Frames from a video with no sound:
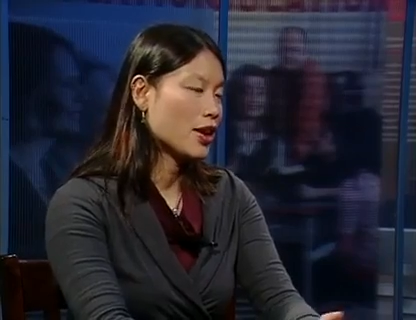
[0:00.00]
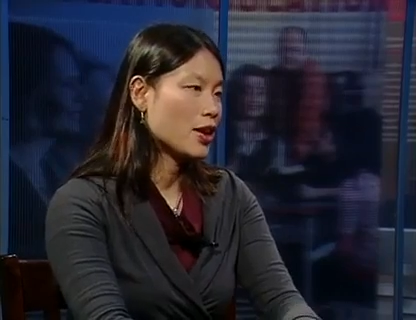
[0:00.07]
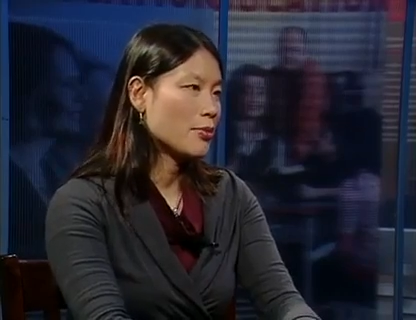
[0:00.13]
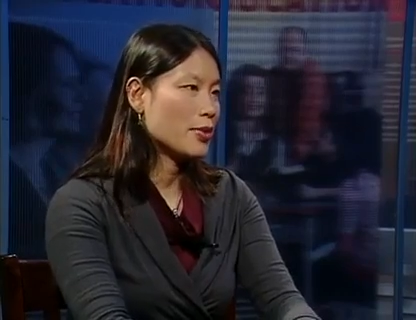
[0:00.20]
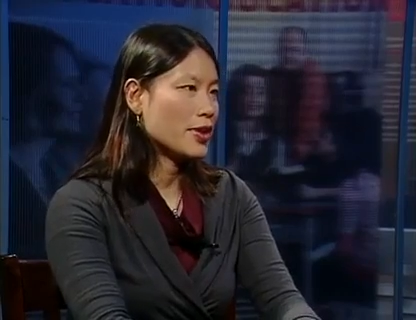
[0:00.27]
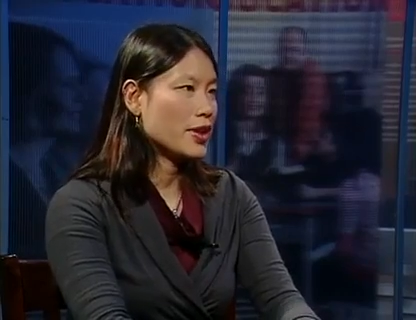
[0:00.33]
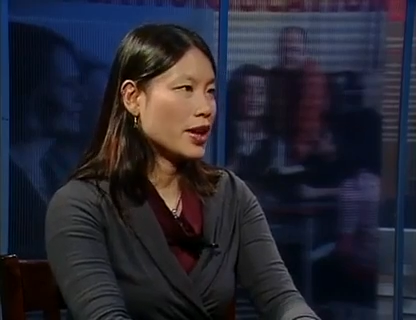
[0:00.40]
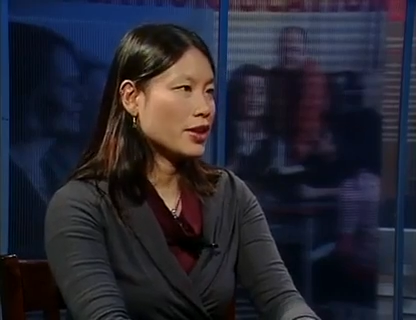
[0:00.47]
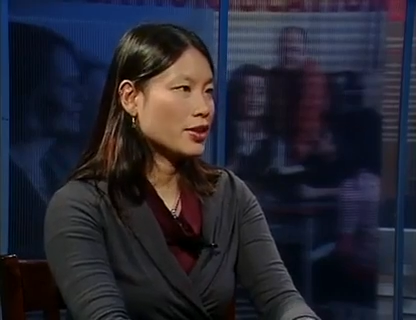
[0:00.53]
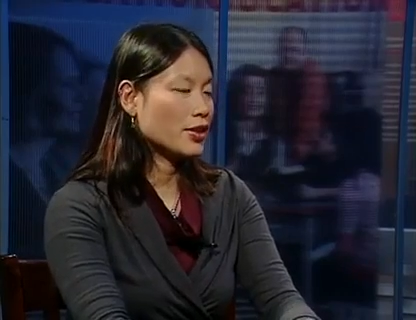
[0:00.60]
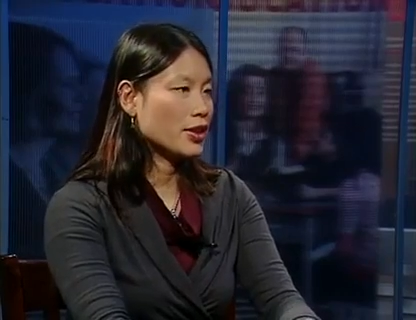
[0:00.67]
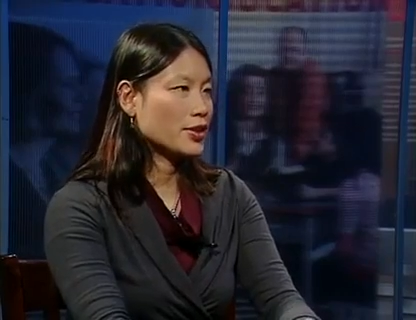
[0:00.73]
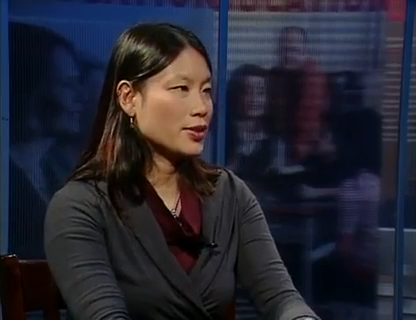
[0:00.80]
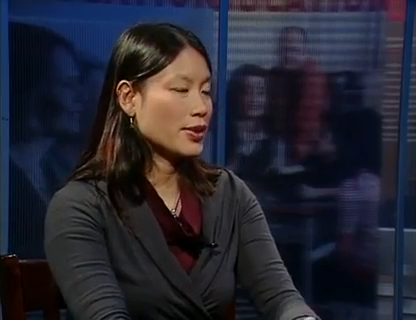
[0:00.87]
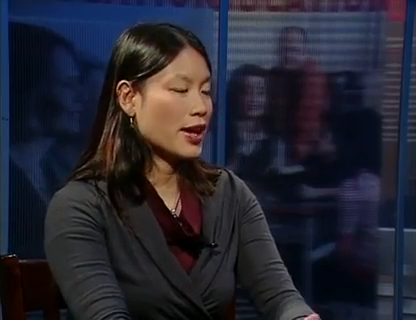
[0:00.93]
but then you
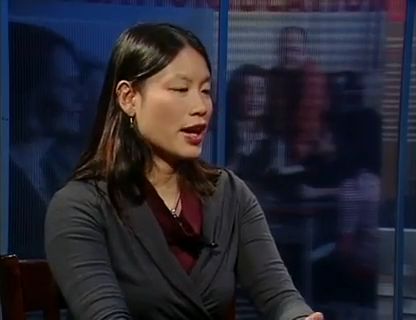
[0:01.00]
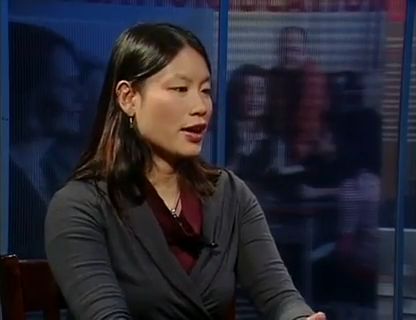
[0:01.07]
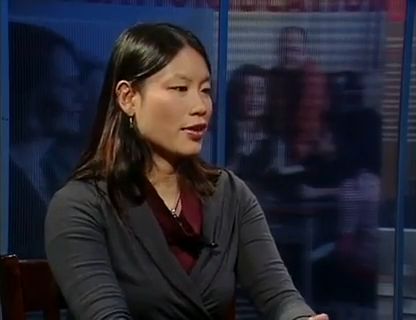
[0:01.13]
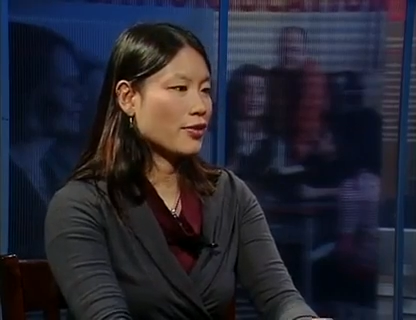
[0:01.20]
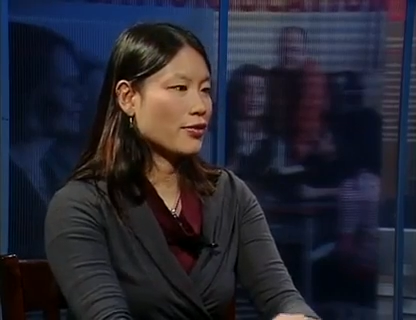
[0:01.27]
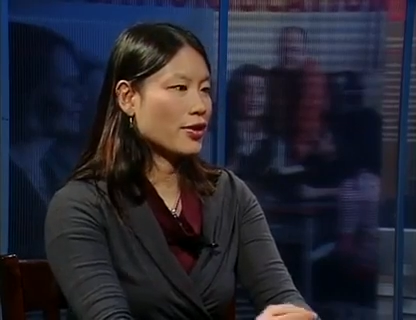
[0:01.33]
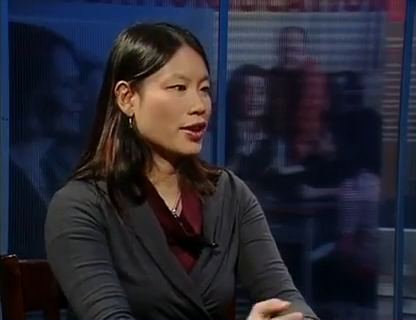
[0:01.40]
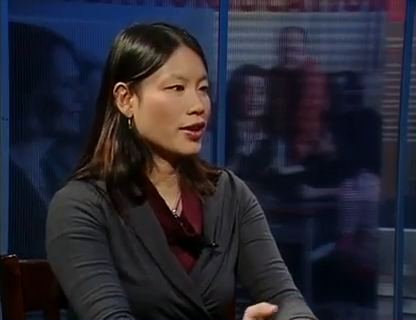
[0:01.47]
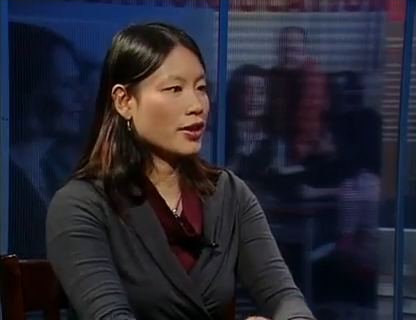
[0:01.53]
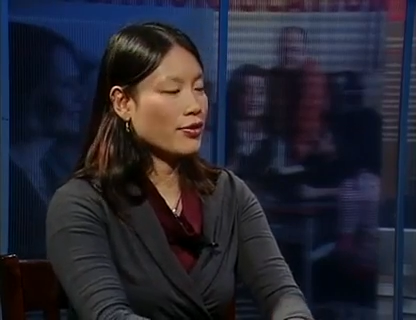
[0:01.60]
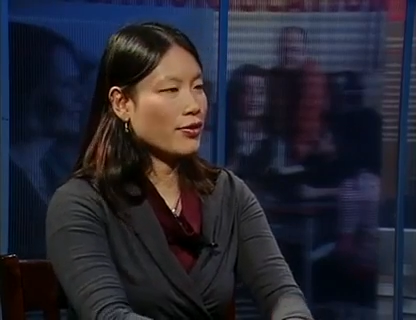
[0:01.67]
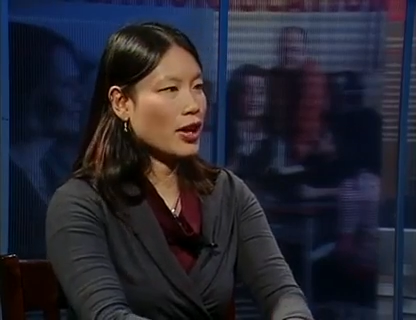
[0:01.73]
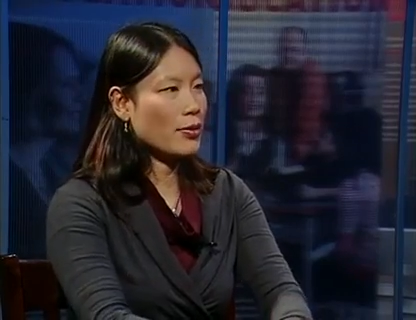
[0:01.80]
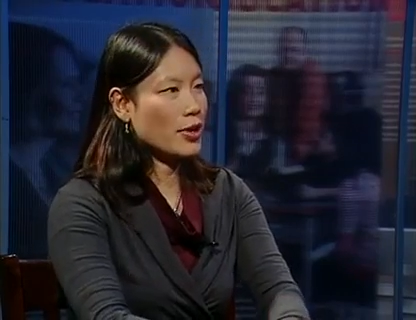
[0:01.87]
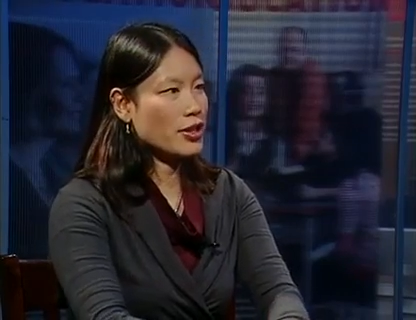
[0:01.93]
also have the
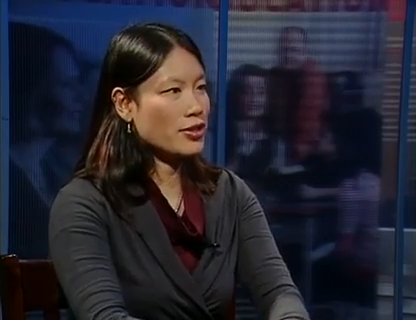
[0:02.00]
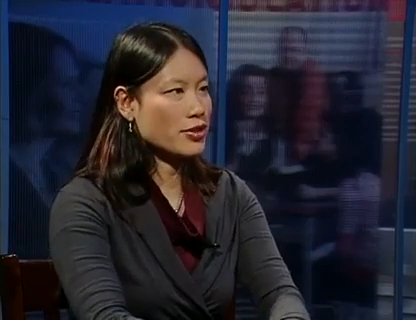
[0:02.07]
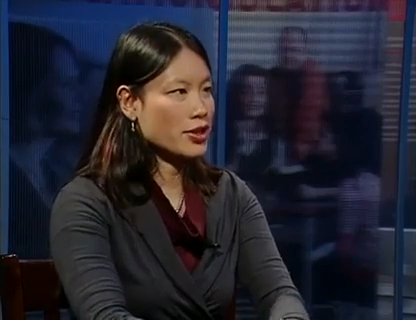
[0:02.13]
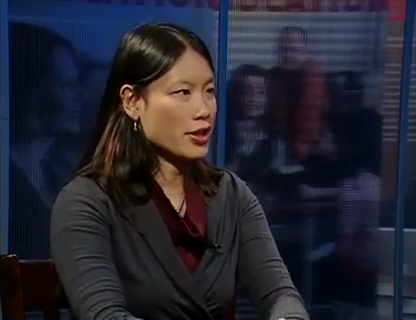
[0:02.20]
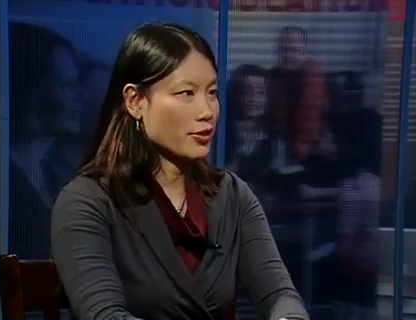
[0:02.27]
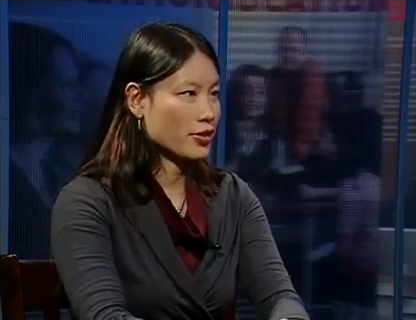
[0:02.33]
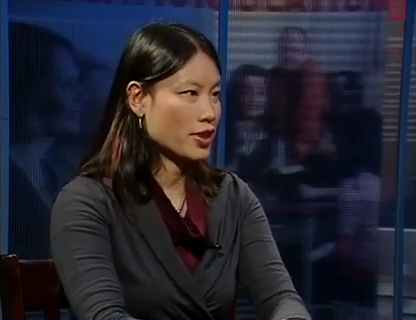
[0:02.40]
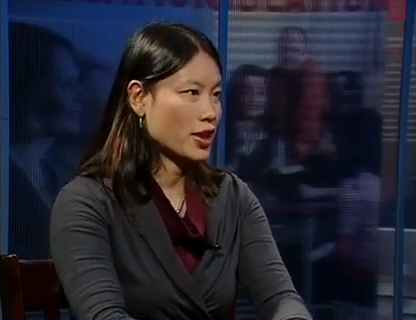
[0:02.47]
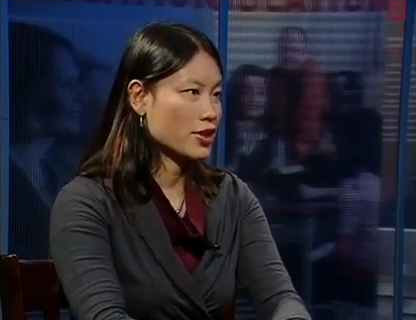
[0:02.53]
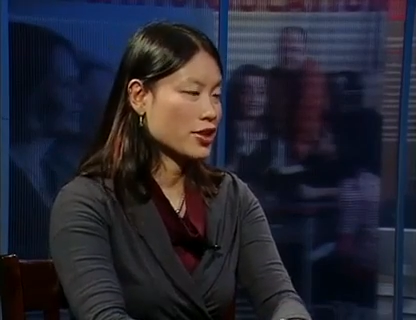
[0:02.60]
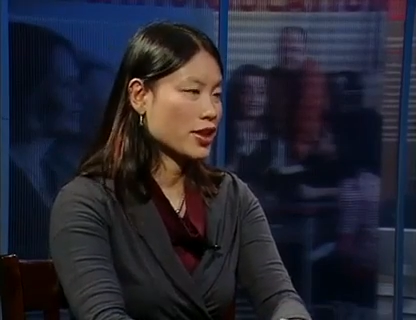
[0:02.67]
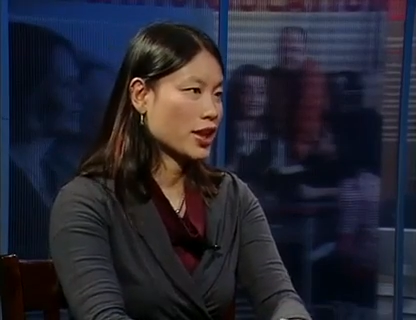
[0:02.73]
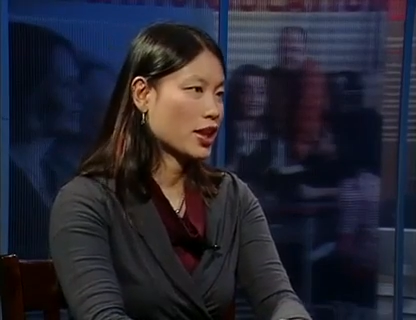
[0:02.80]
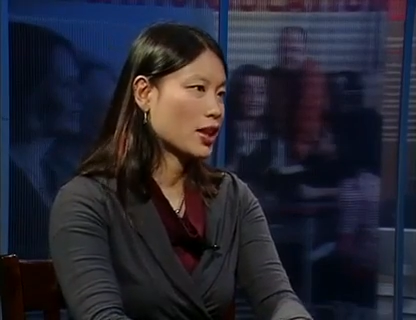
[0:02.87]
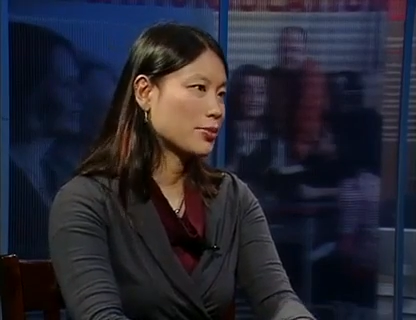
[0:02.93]
environmental degradation
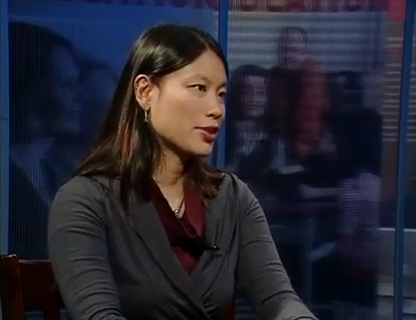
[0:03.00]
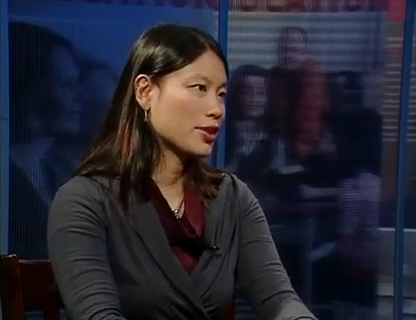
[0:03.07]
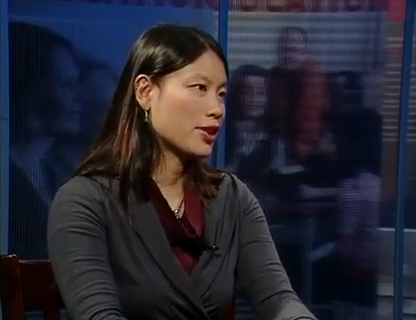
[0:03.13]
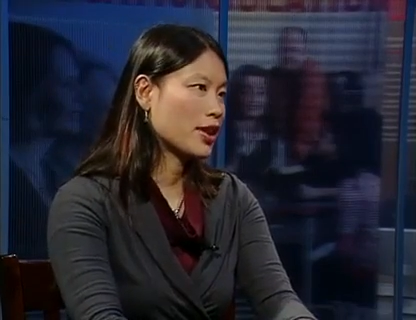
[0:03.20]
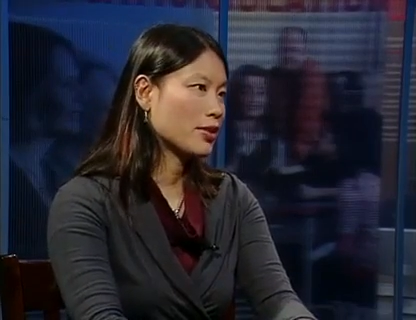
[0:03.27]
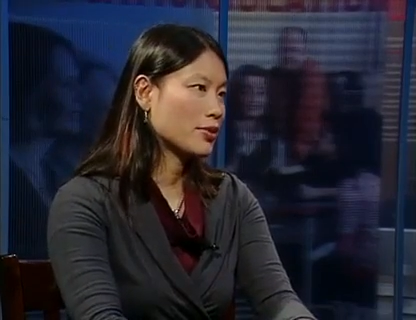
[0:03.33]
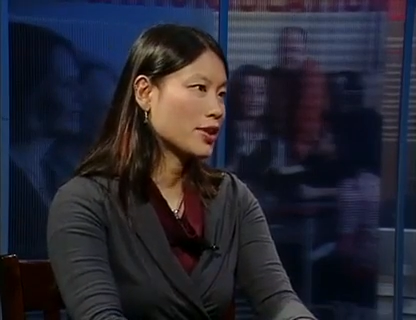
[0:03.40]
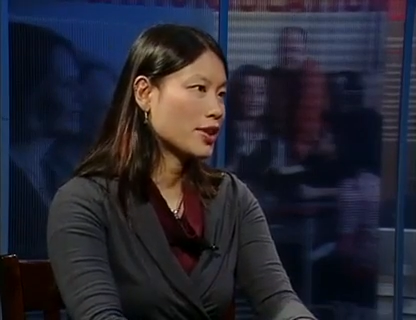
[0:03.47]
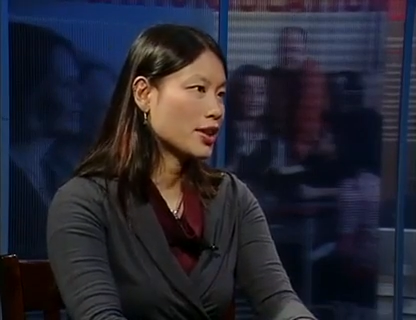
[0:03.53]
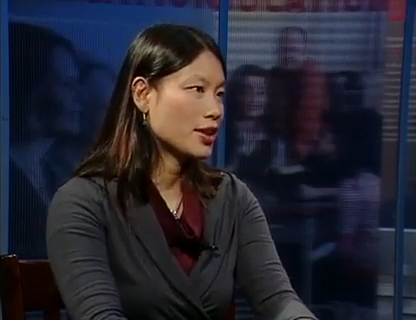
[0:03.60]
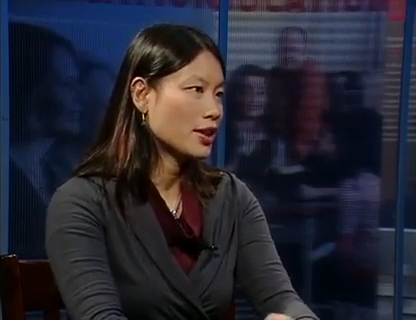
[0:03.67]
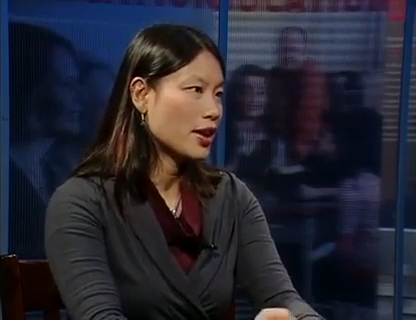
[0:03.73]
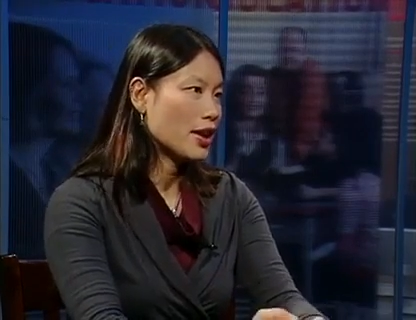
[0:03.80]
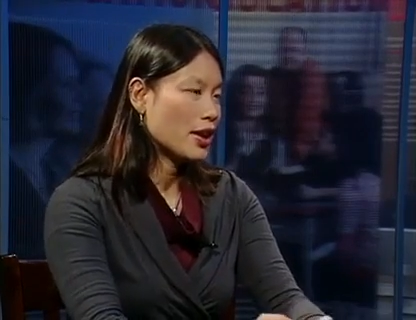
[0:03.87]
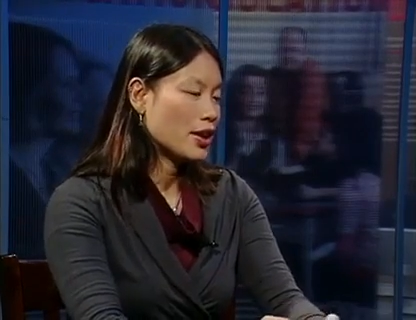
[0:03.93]
that comes along with it.
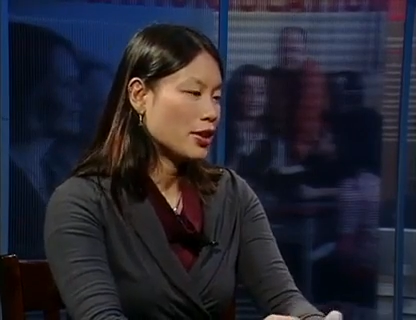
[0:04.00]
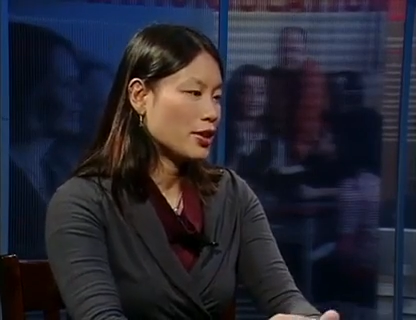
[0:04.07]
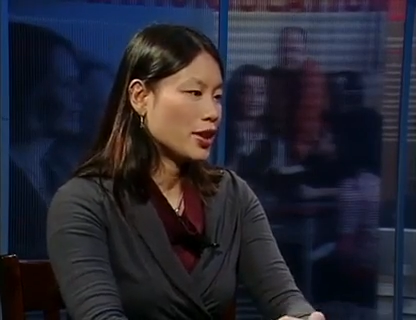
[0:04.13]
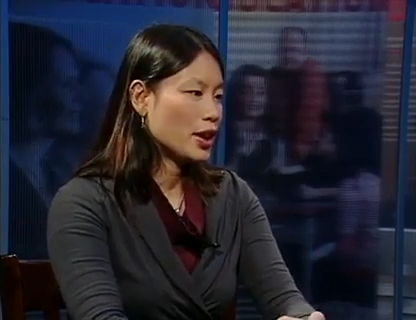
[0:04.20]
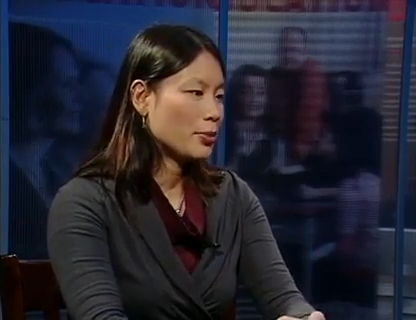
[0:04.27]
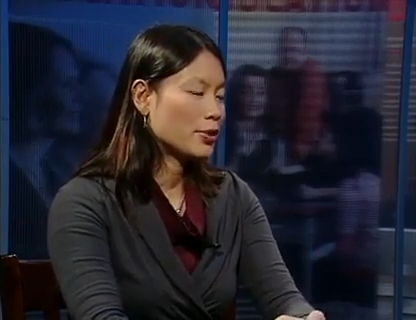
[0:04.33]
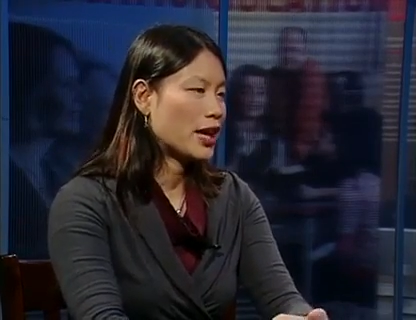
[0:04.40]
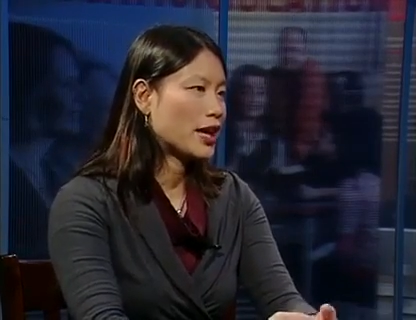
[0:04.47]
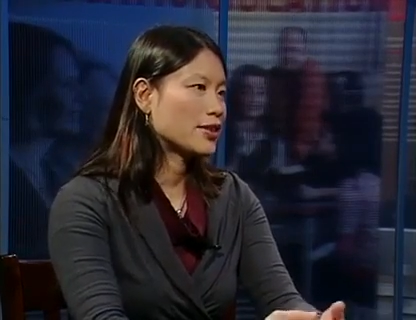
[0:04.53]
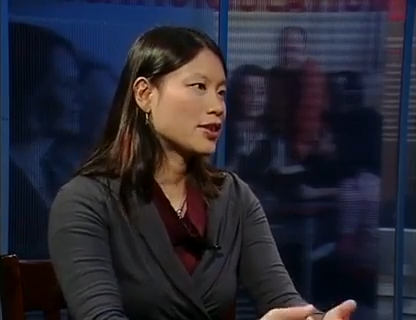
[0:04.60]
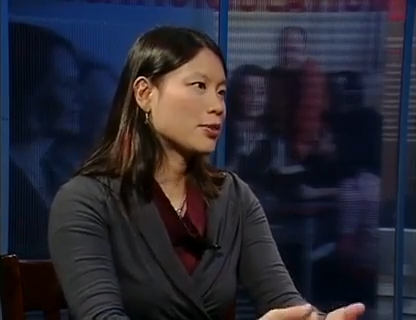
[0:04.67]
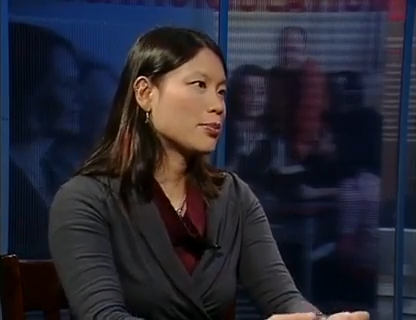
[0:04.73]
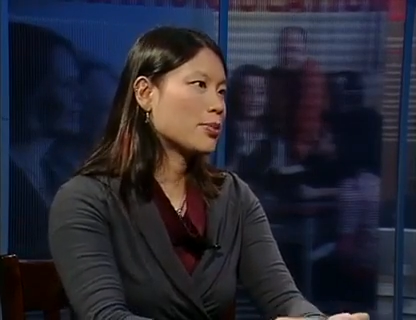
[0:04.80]
You get plastic